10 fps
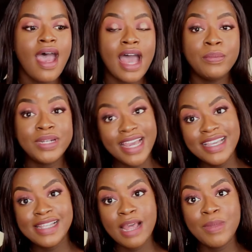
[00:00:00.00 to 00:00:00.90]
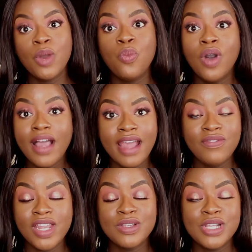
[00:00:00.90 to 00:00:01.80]
I would like you to let me know what kind
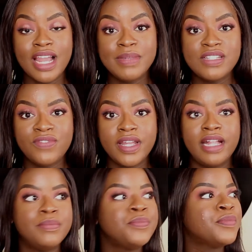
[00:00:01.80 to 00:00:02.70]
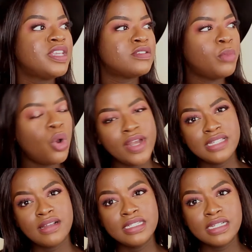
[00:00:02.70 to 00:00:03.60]
of videos you'd like me to film. So I'm already
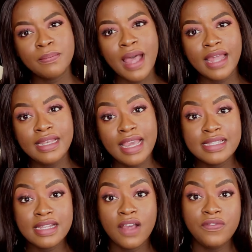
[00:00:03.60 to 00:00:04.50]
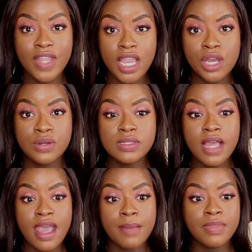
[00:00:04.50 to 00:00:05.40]
starting to compile a list of videos
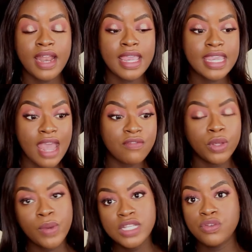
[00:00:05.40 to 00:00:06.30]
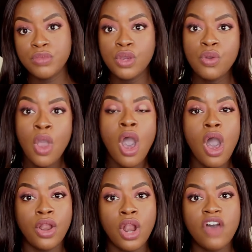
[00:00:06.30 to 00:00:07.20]
that I get requests from you
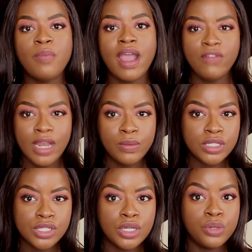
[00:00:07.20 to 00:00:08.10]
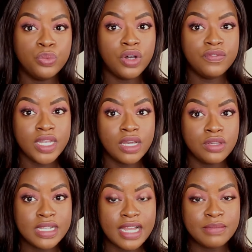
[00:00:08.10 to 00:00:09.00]
on and off, but I really want to know what video
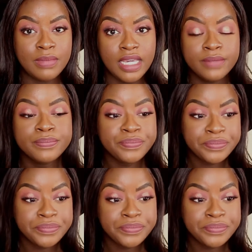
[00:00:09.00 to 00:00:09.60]
you'd like me